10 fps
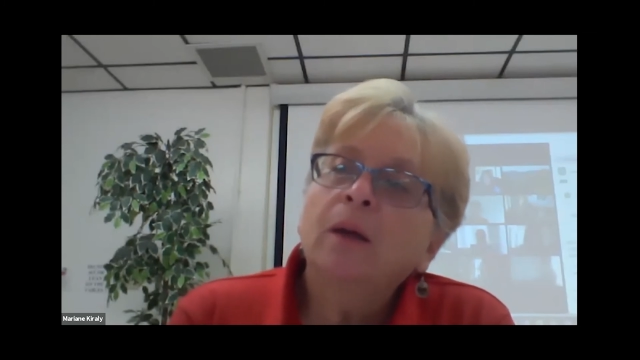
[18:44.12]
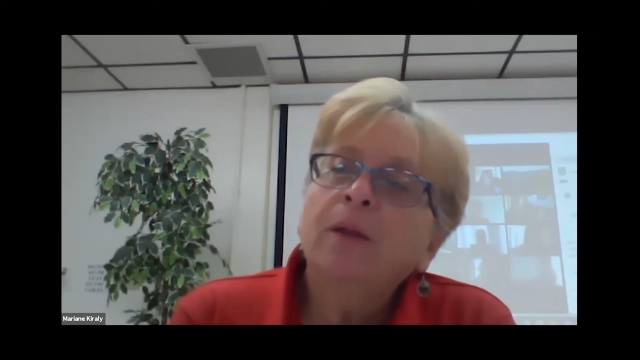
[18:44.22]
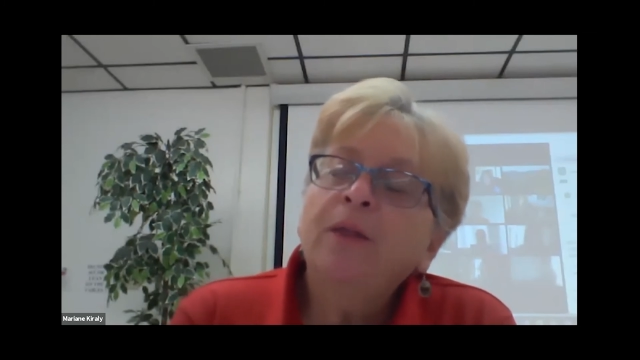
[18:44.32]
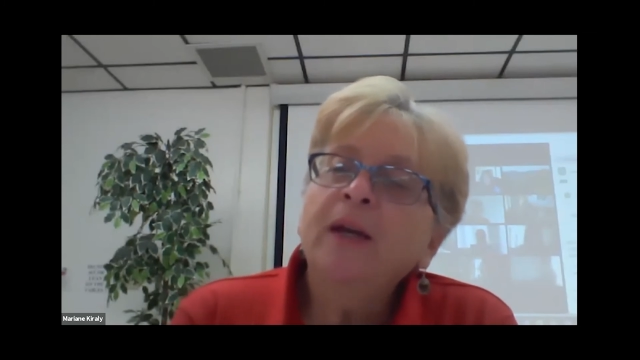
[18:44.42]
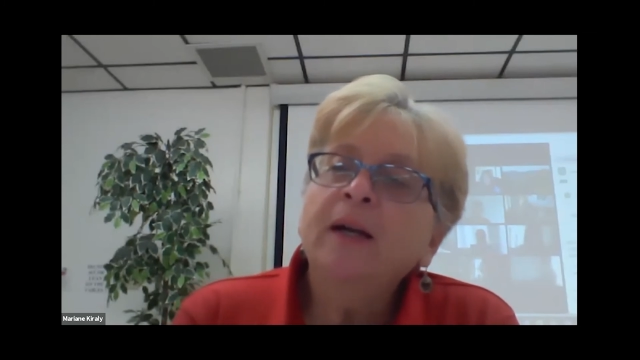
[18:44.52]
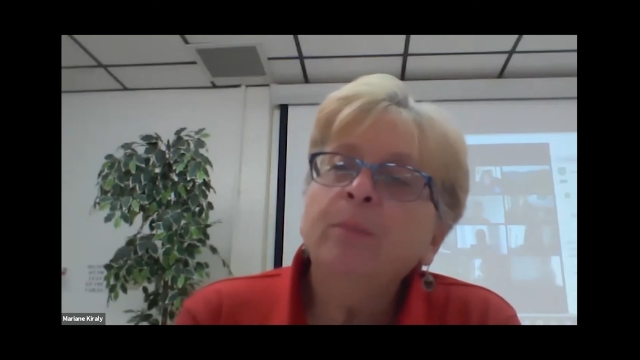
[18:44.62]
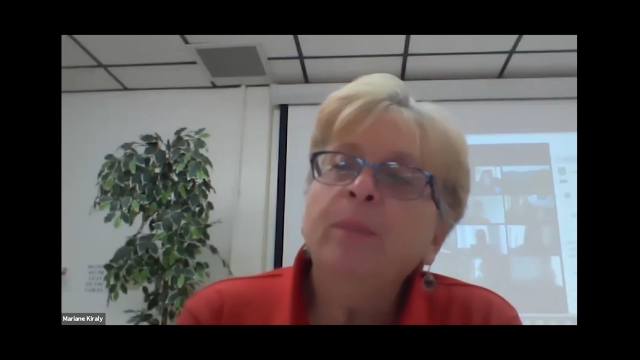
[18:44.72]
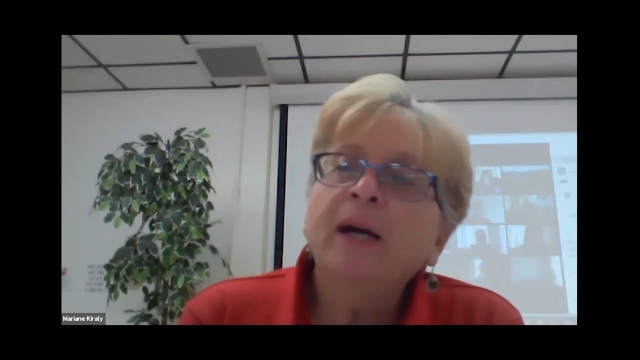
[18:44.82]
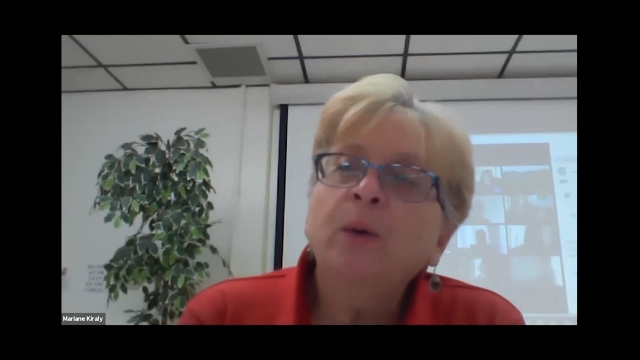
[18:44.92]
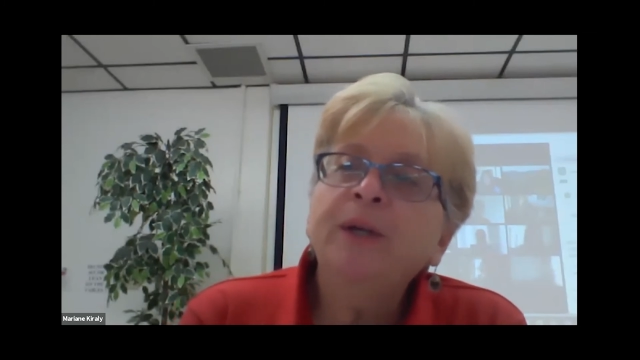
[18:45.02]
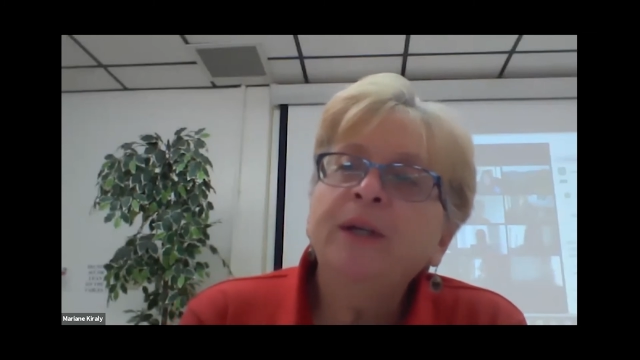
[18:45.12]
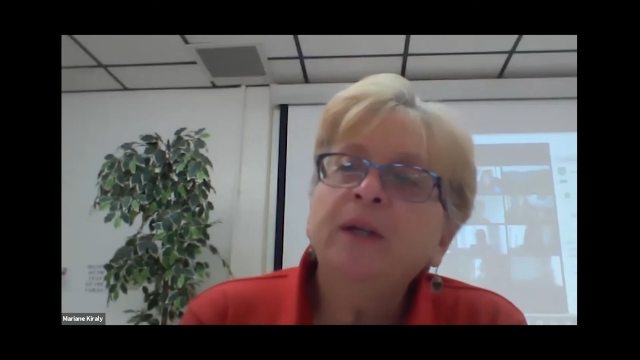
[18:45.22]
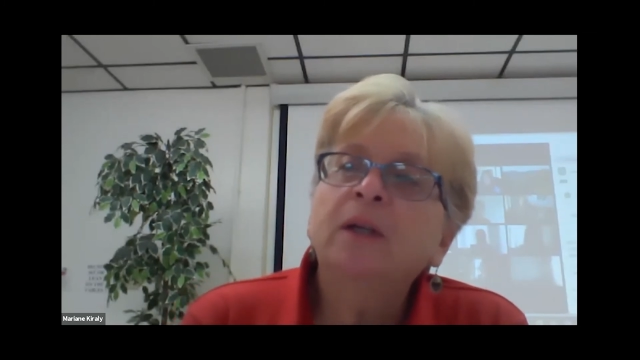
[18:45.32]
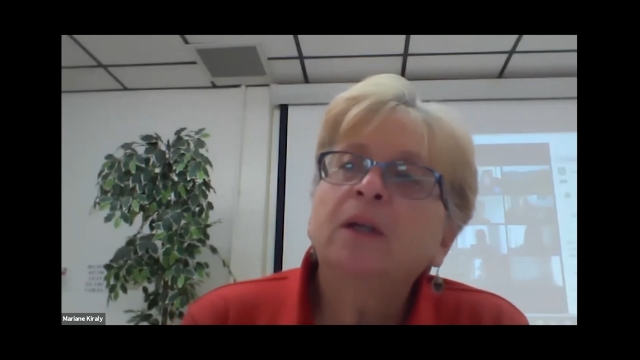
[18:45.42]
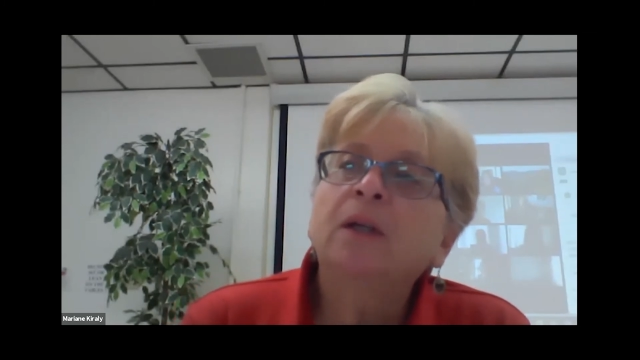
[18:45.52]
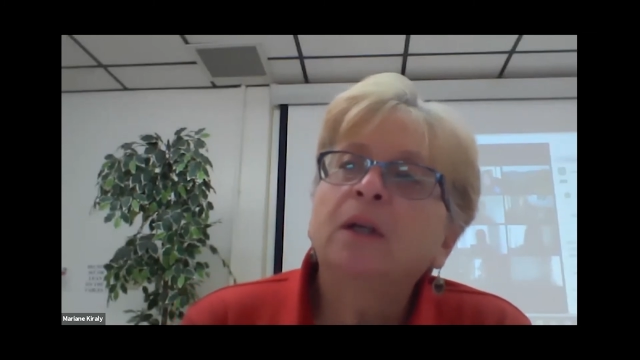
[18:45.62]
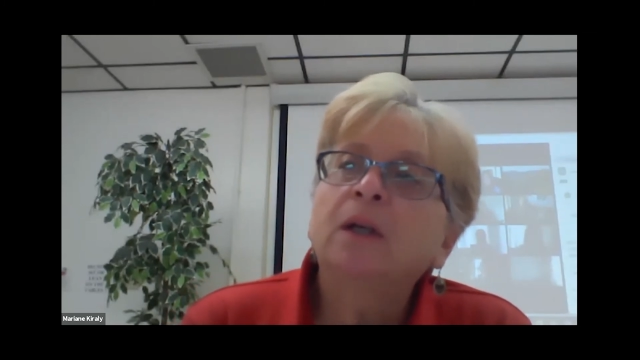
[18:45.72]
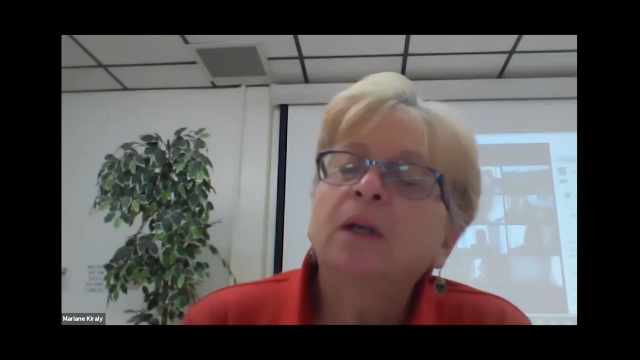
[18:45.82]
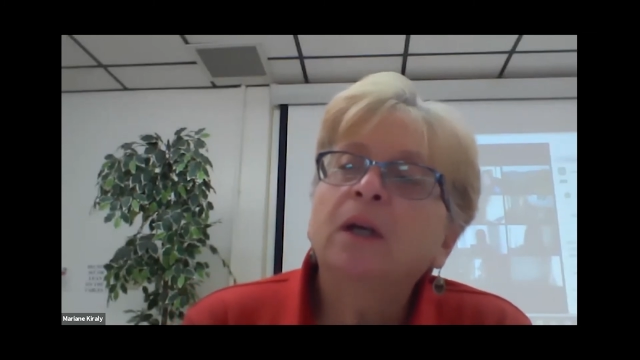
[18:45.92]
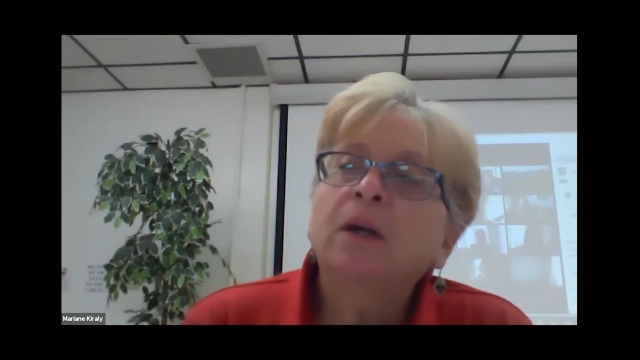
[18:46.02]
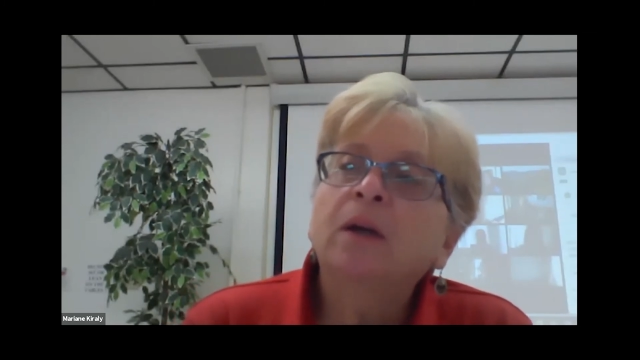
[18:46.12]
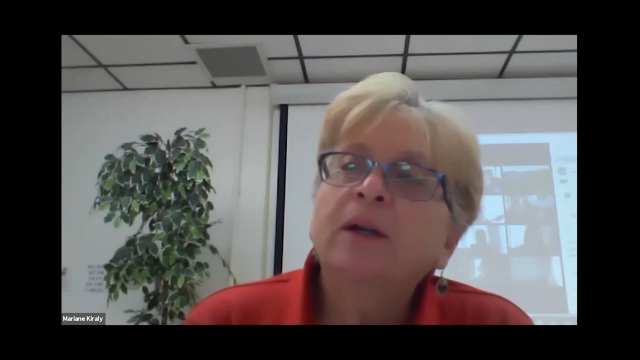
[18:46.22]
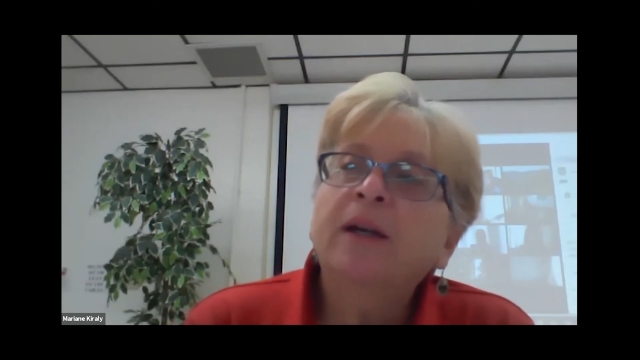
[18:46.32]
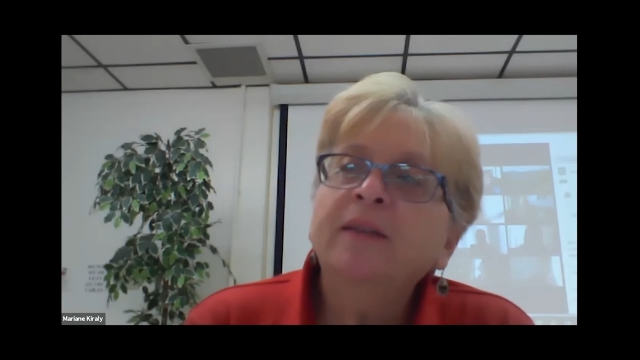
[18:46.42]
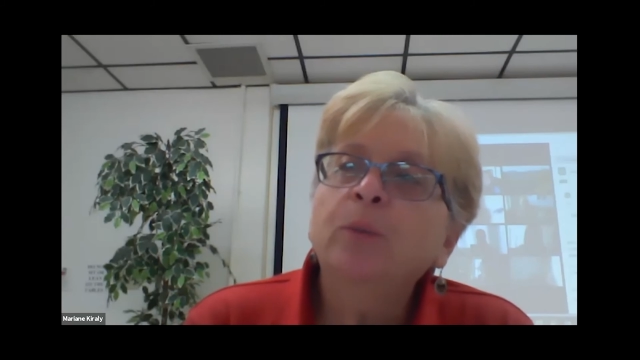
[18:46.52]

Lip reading: think about it, get